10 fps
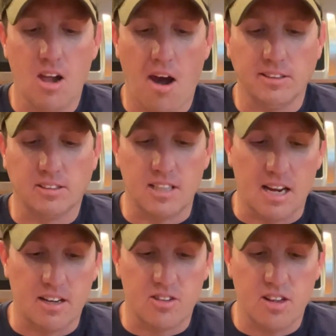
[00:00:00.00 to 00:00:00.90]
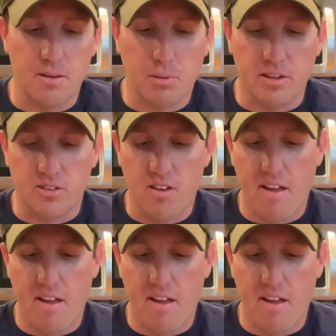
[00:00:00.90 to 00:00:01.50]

It's not going to stay in place.